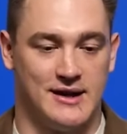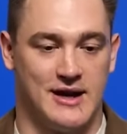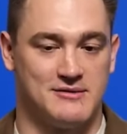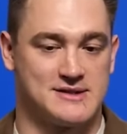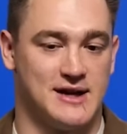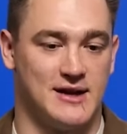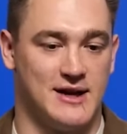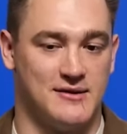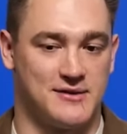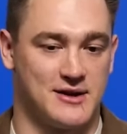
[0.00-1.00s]
And obviously, I
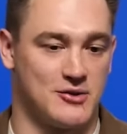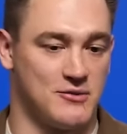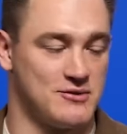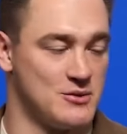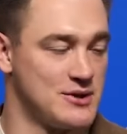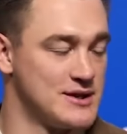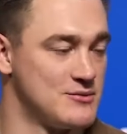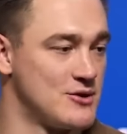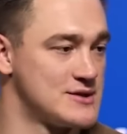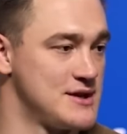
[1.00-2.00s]
love here. Hopefully, we can
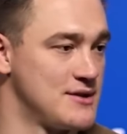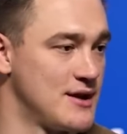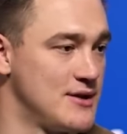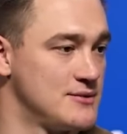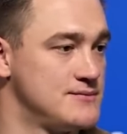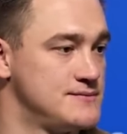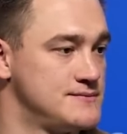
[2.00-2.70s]
work something out.